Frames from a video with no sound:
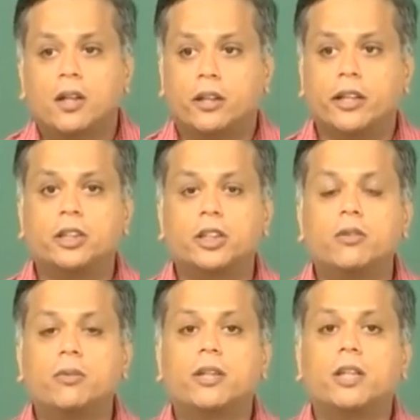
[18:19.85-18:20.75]

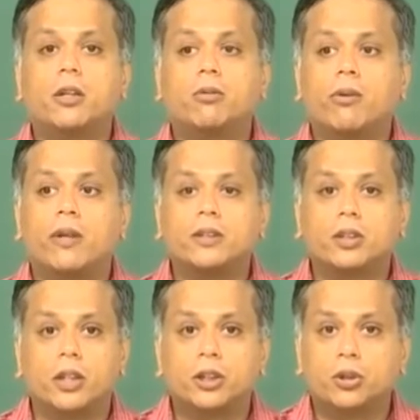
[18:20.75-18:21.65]
region where the equivalence
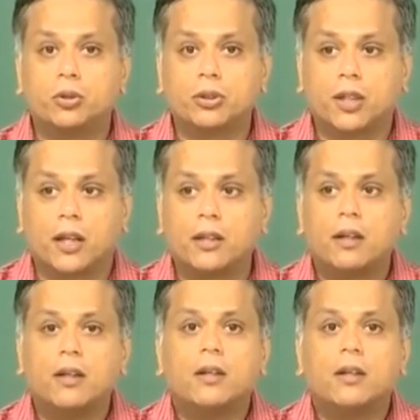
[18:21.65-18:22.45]
ratios are